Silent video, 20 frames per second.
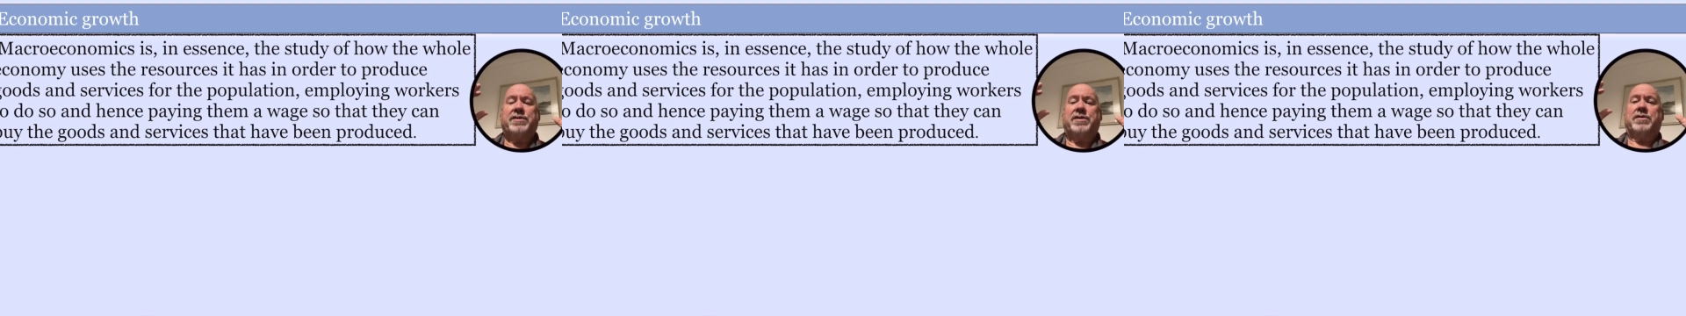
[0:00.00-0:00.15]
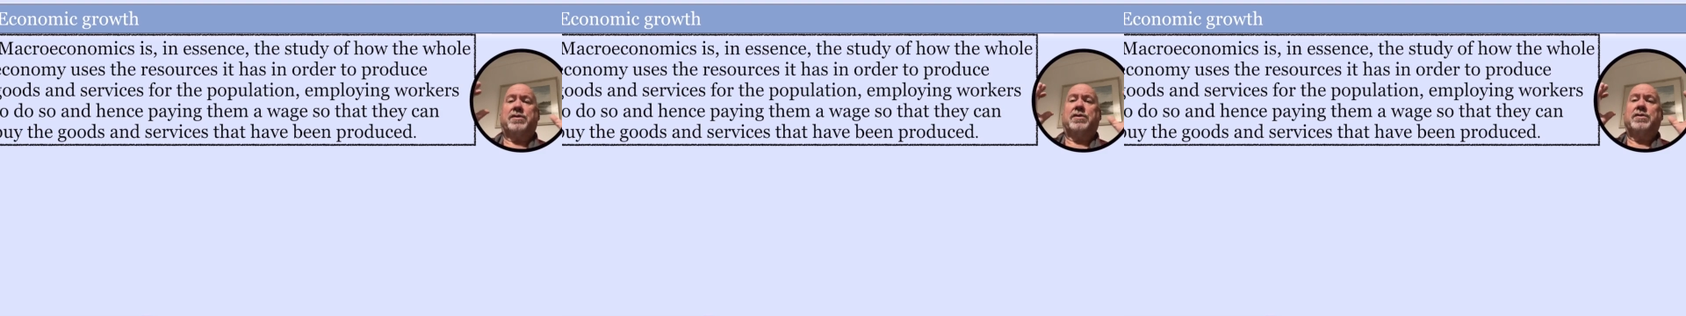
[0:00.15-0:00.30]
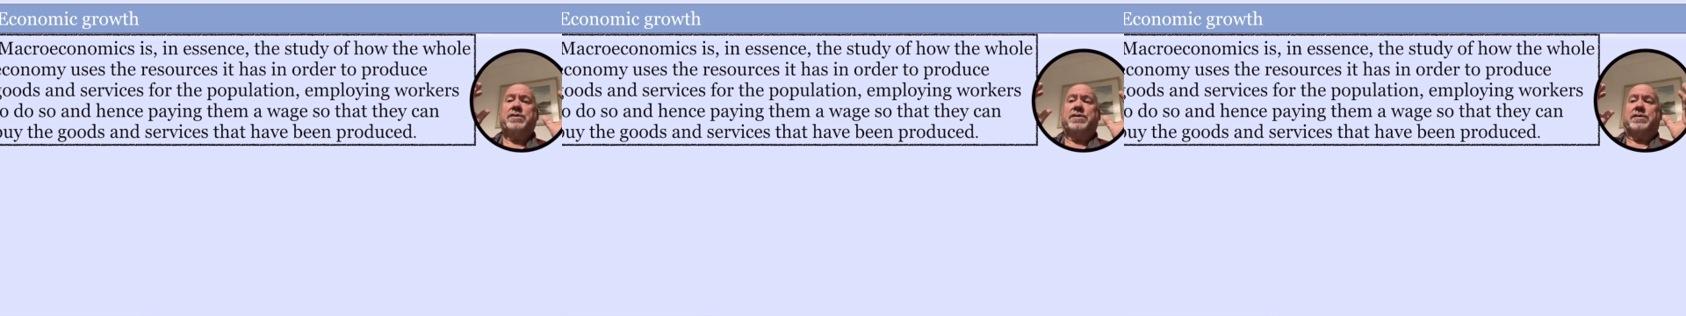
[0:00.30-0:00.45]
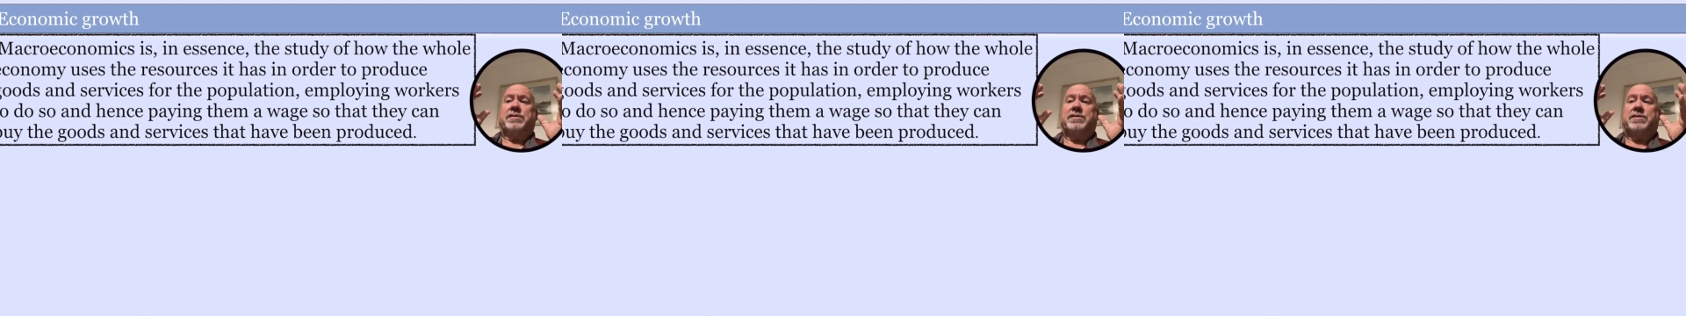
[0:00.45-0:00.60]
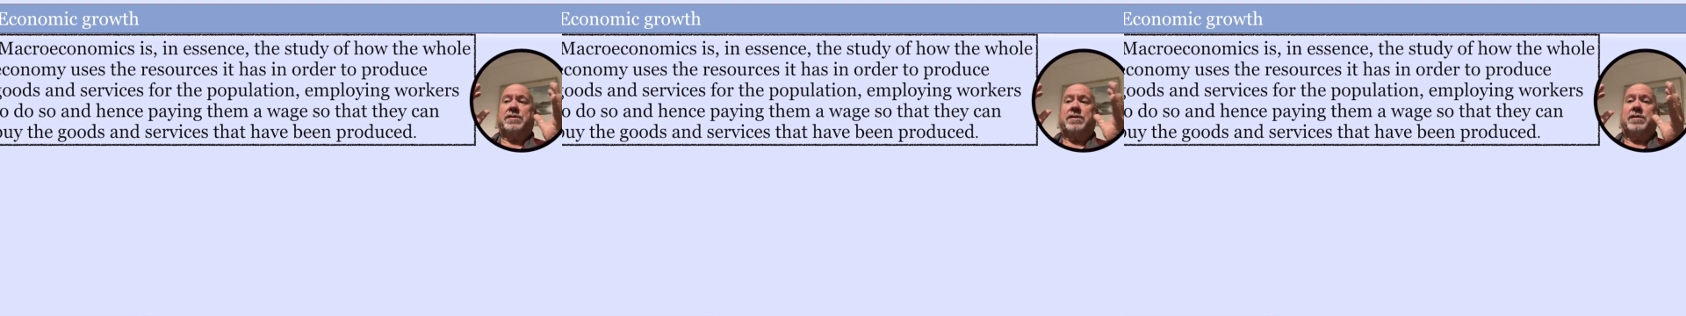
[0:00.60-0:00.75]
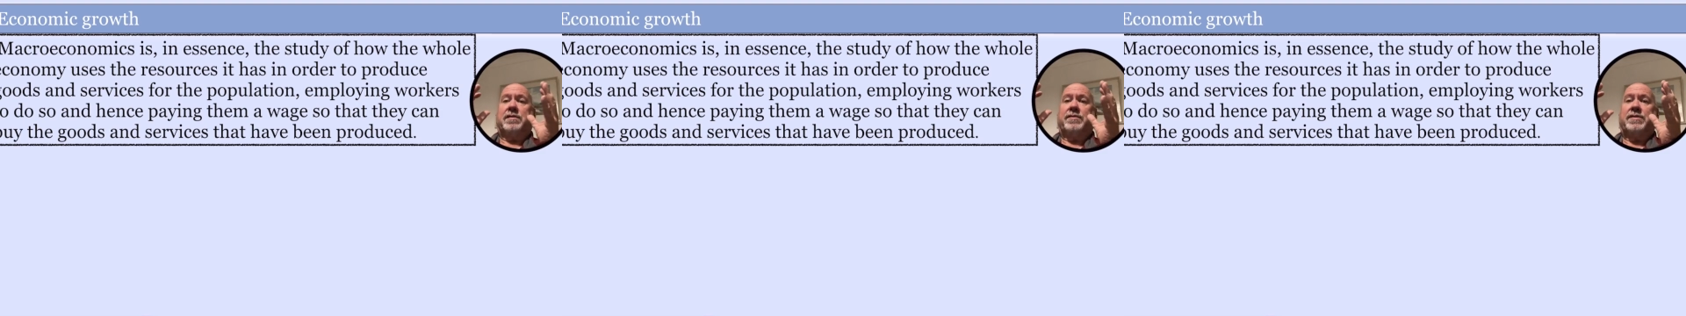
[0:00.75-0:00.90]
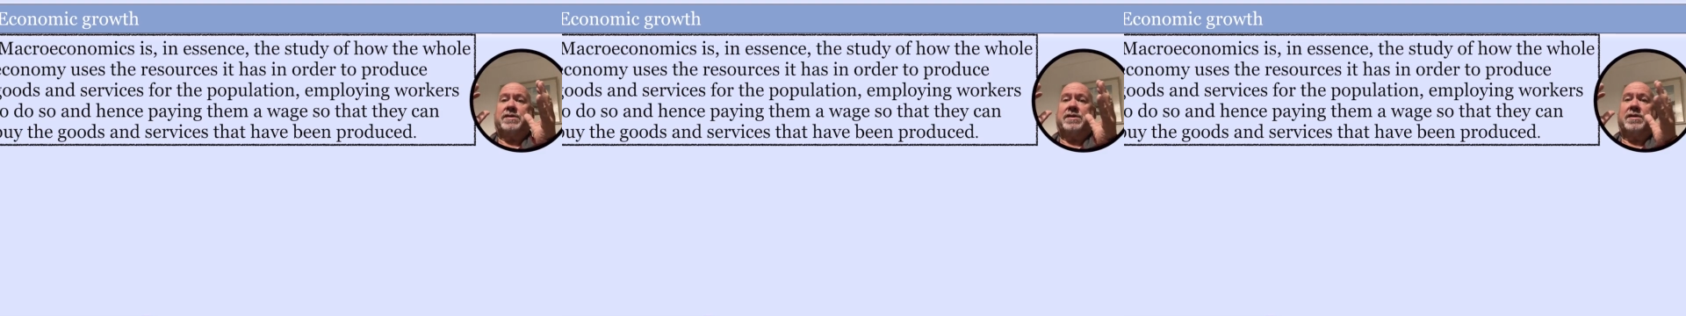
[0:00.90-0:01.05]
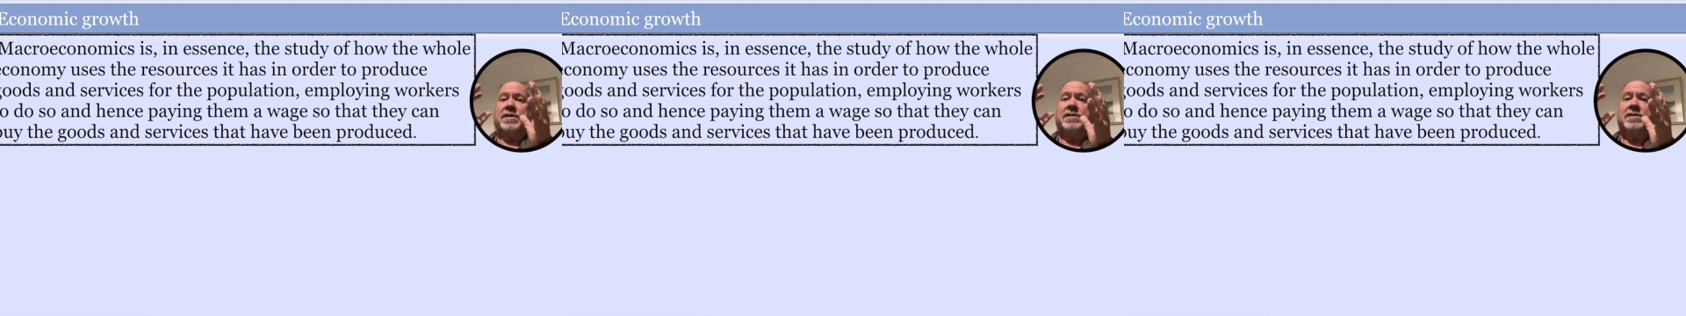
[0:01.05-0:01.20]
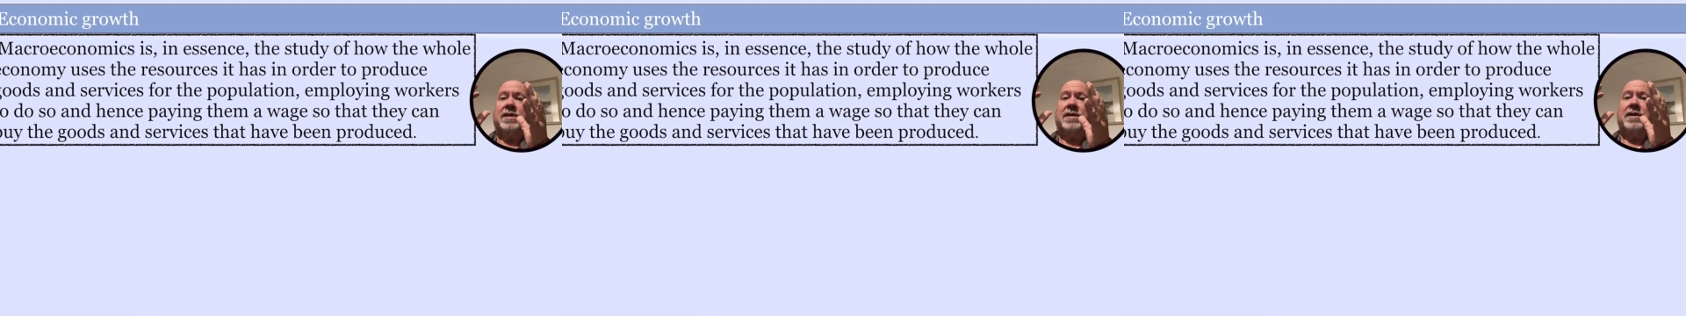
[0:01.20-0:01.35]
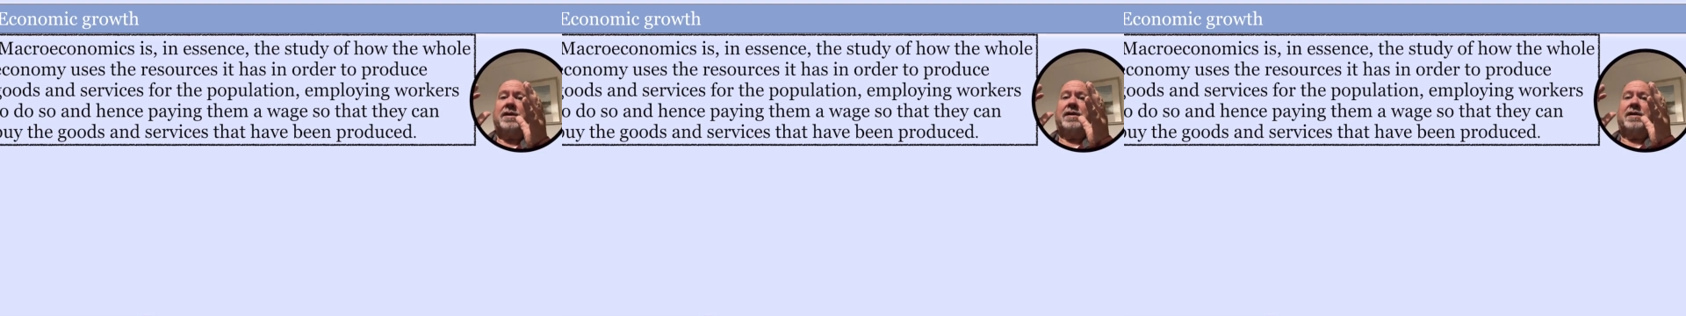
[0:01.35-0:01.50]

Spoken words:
of goods and services